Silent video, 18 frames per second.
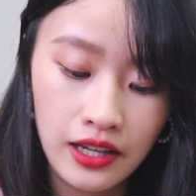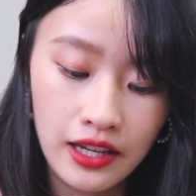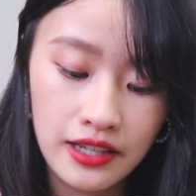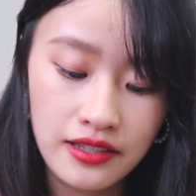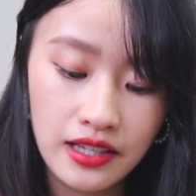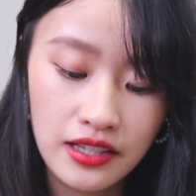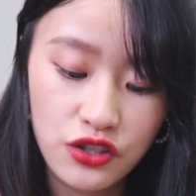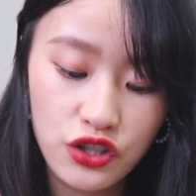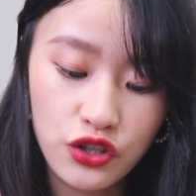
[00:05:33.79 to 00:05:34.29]
it
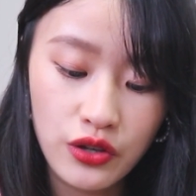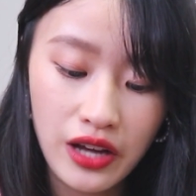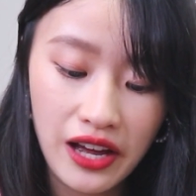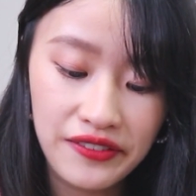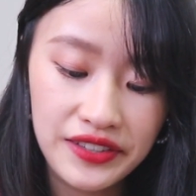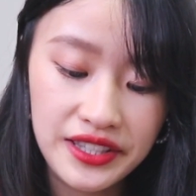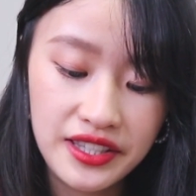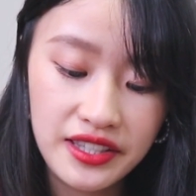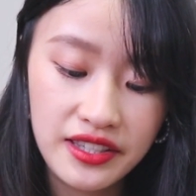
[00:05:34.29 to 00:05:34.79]
says you
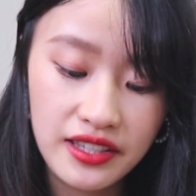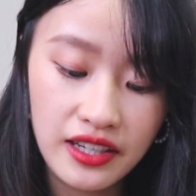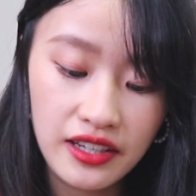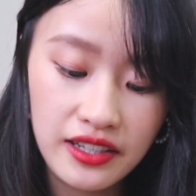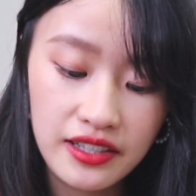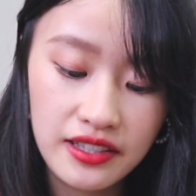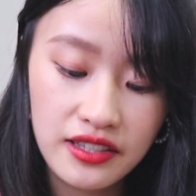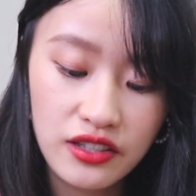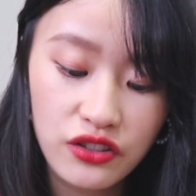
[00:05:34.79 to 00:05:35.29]
have
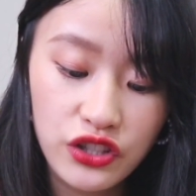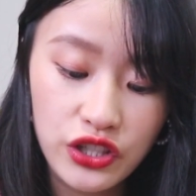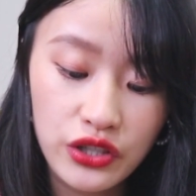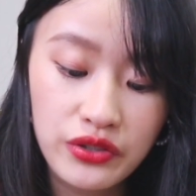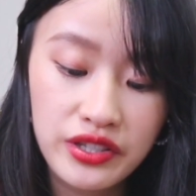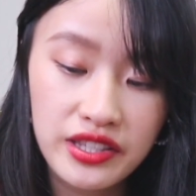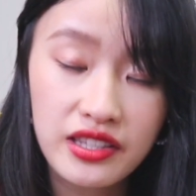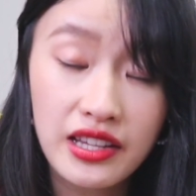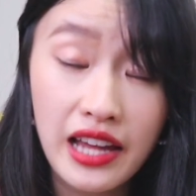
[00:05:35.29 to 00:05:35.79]
6 new
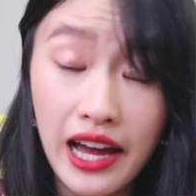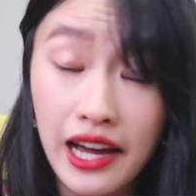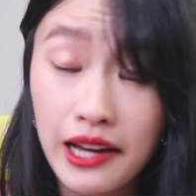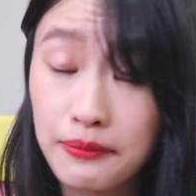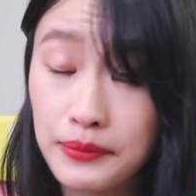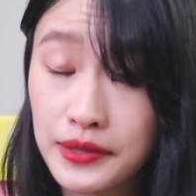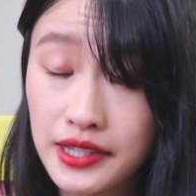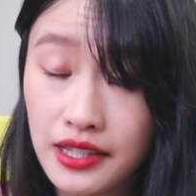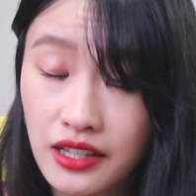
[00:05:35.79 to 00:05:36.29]

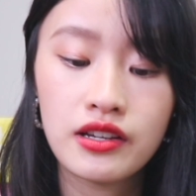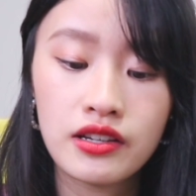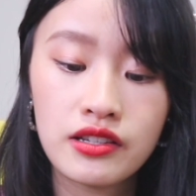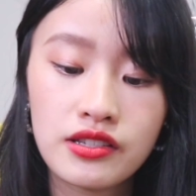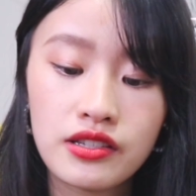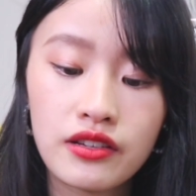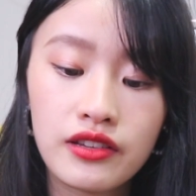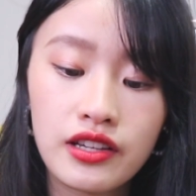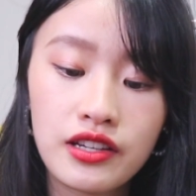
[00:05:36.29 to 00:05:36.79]
snaps.
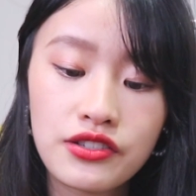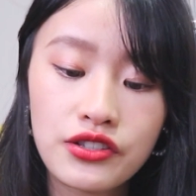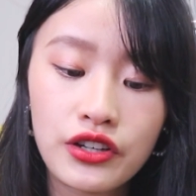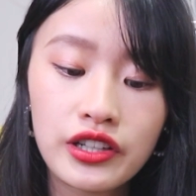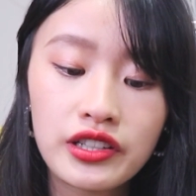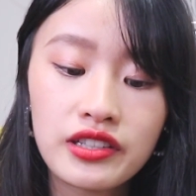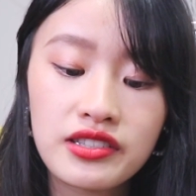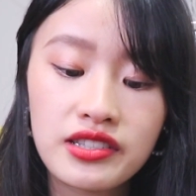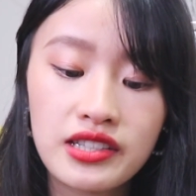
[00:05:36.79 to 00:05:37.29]
So these
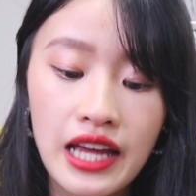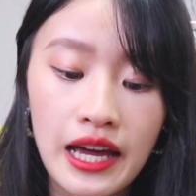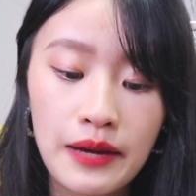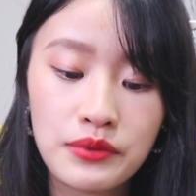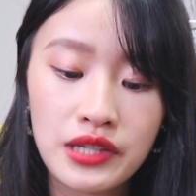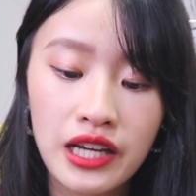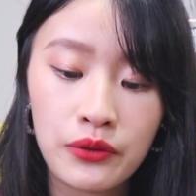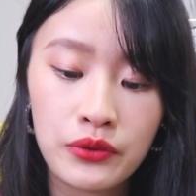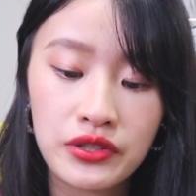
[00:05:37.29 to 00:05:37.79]
are the
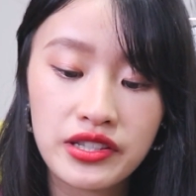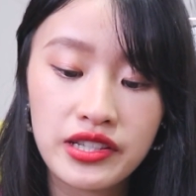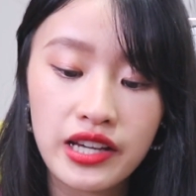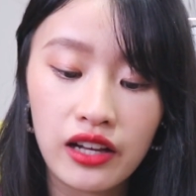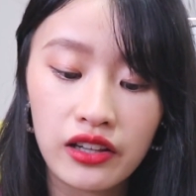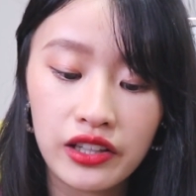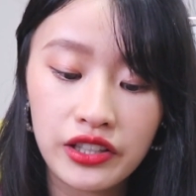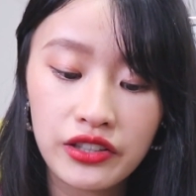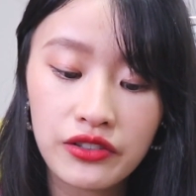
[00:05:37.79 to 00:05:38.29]
snaps I was
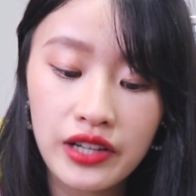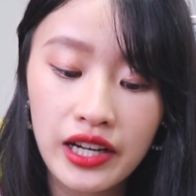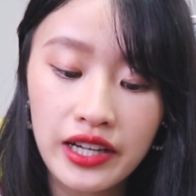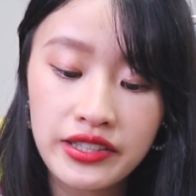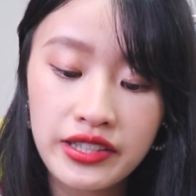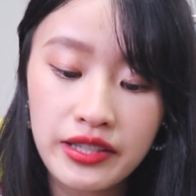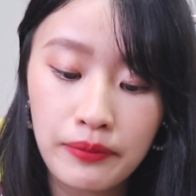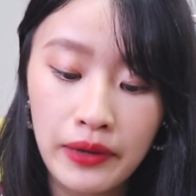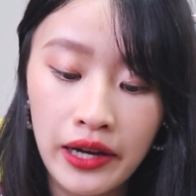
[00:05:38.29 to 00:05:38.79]
telling you
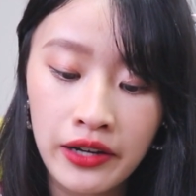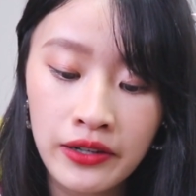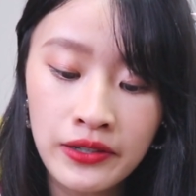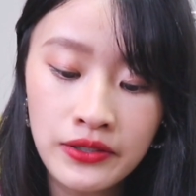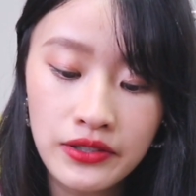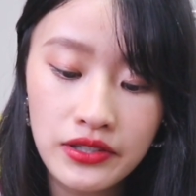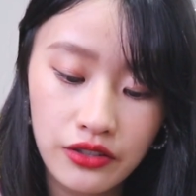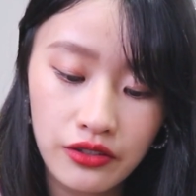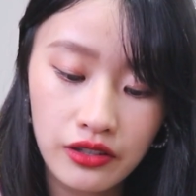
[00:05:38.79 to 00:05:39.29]
guys
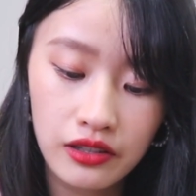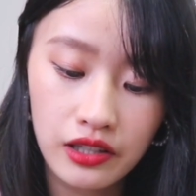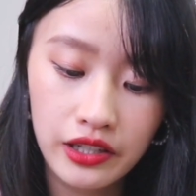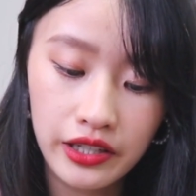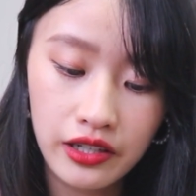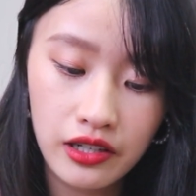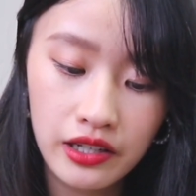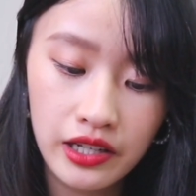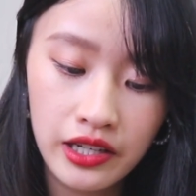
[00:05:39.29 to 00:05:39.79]
about.
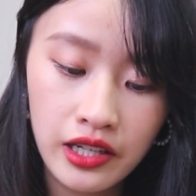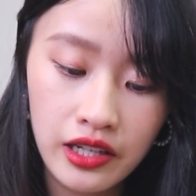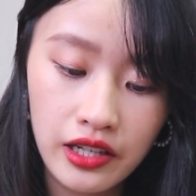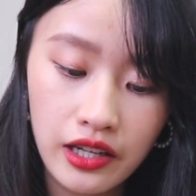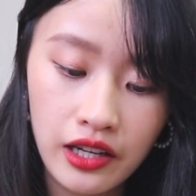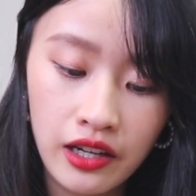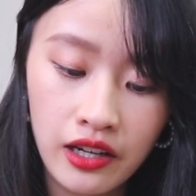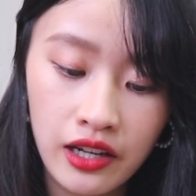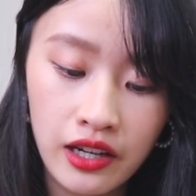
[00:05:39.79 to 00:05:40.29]
Click on it
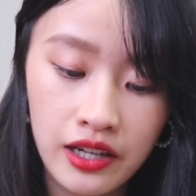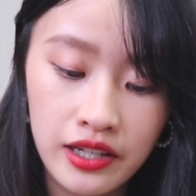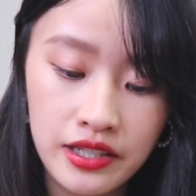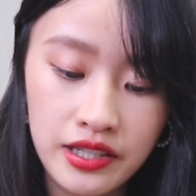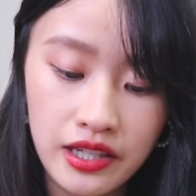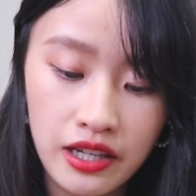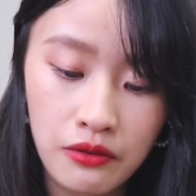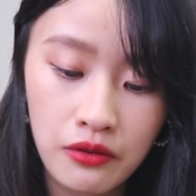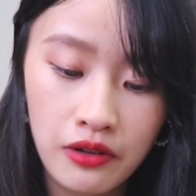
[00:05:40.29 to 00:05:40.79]

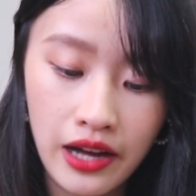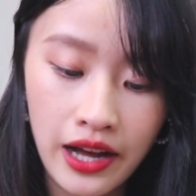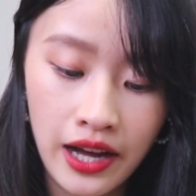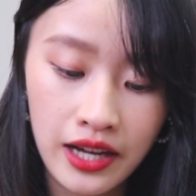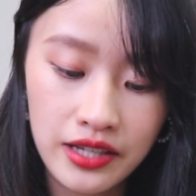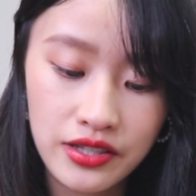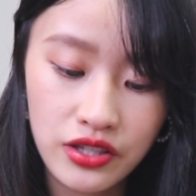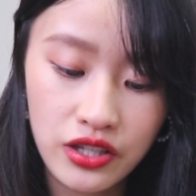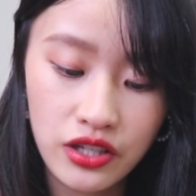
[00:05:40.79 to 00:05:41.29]
and it will
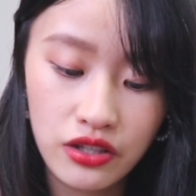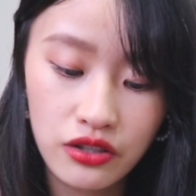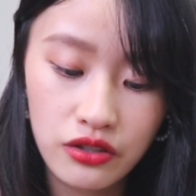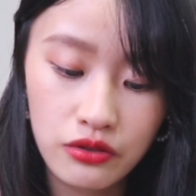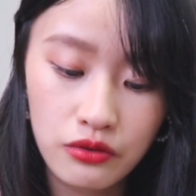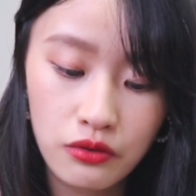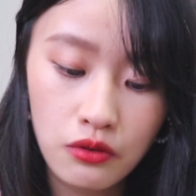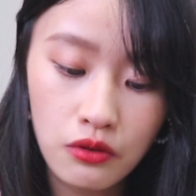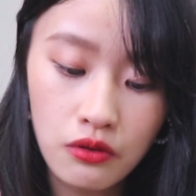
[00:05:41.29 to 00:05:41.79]
ask
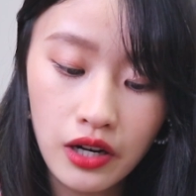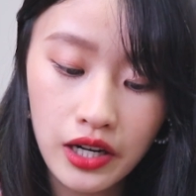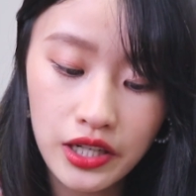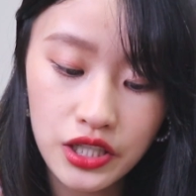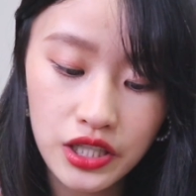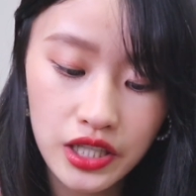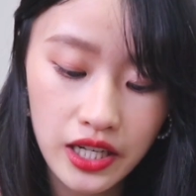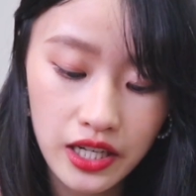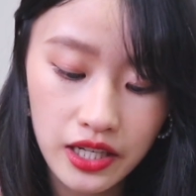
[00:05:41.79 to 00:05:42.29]
you
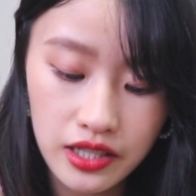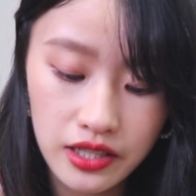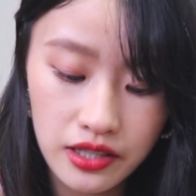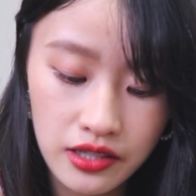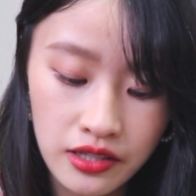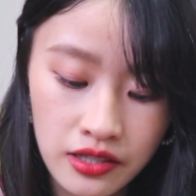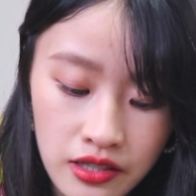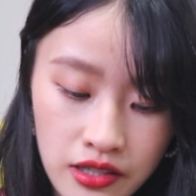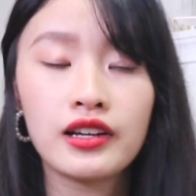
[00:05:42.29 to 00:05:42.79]

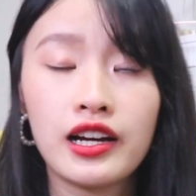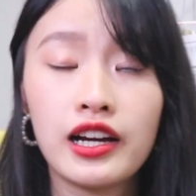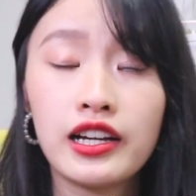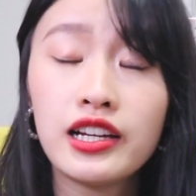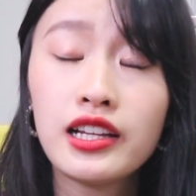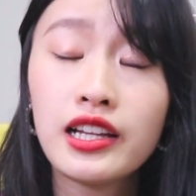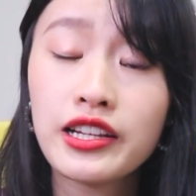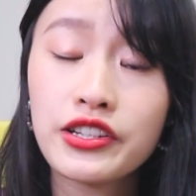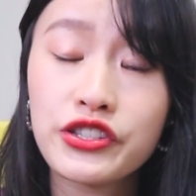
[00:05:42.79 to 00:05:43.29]
questions, kind
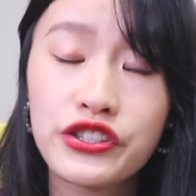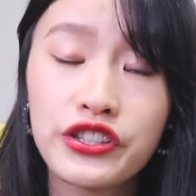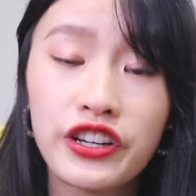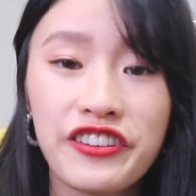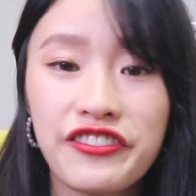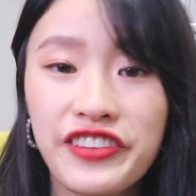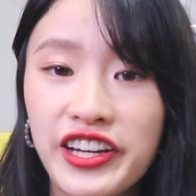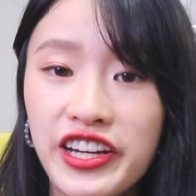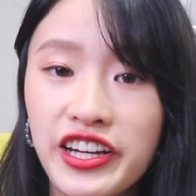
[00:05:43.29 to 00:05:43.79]
of like a
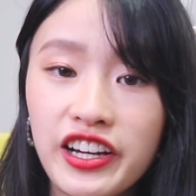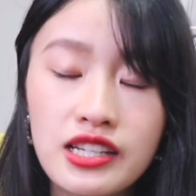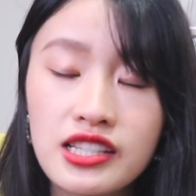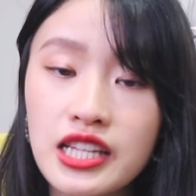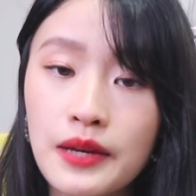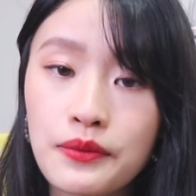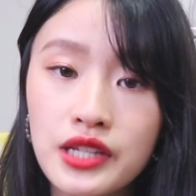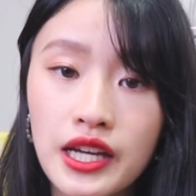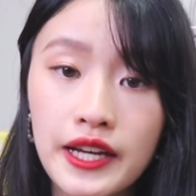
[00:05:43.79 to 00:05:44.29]
survey.
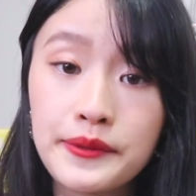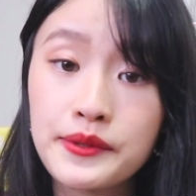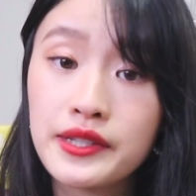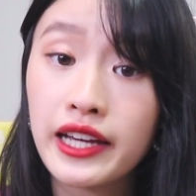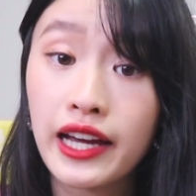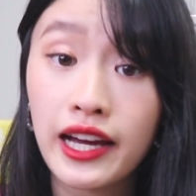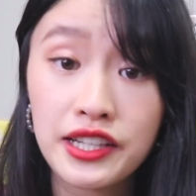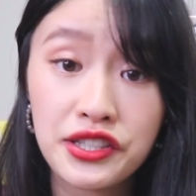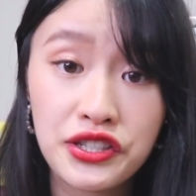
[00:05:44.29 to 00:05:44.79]
Sometimes
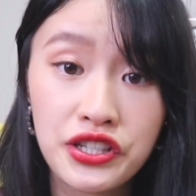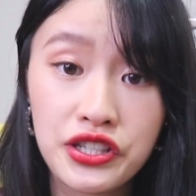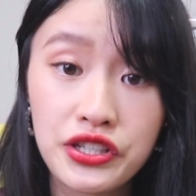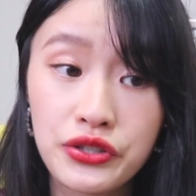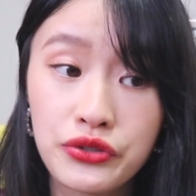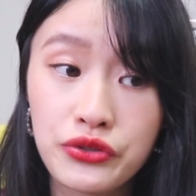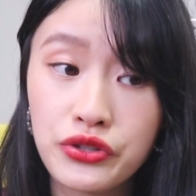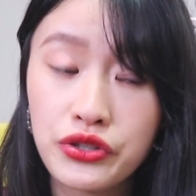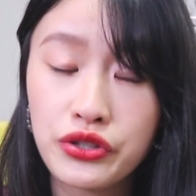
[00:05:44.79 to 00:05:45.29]
they ask
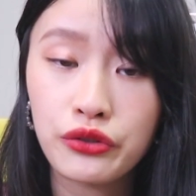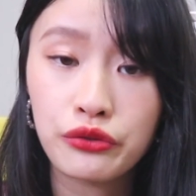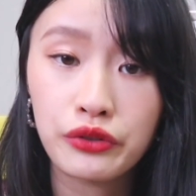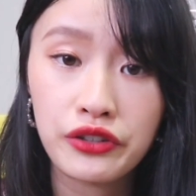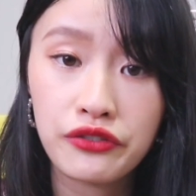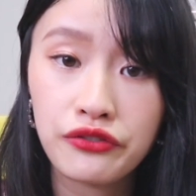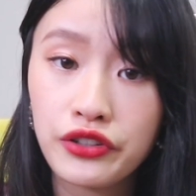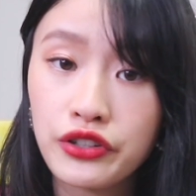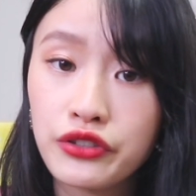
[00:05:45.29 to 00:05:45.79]
you to
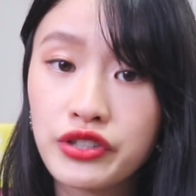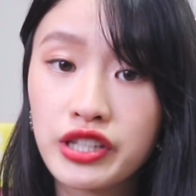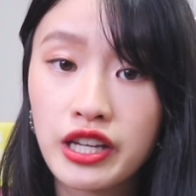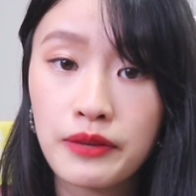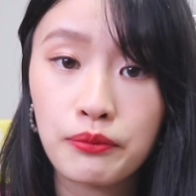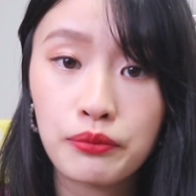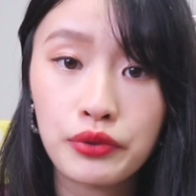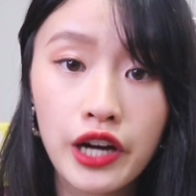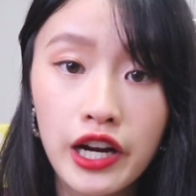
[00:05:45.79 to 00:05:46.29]
review
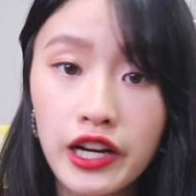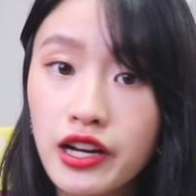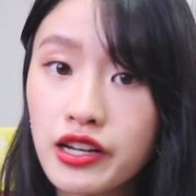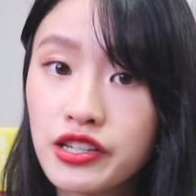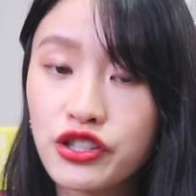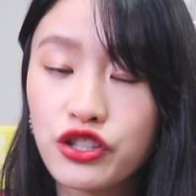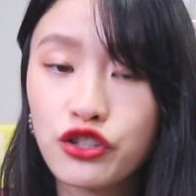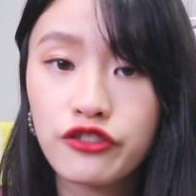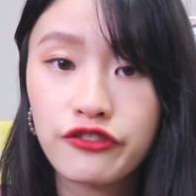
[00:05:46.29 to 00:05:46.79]
some
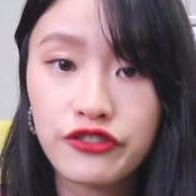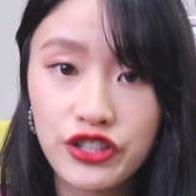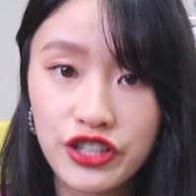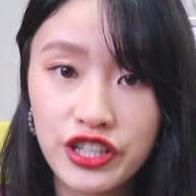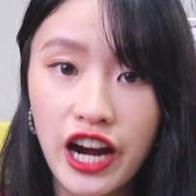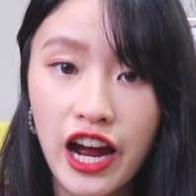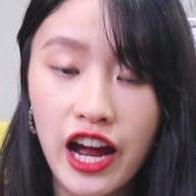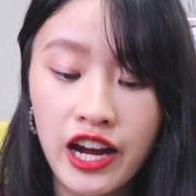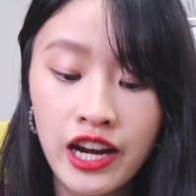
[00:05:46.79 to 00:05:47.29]
products you've
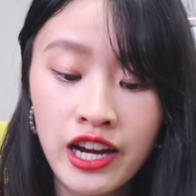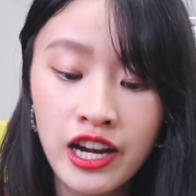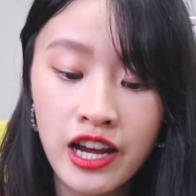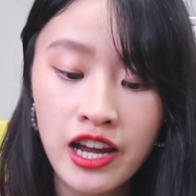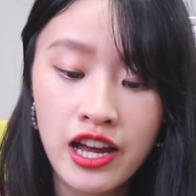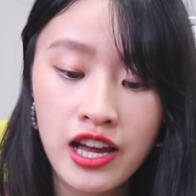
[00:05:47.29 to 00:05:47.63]
tried.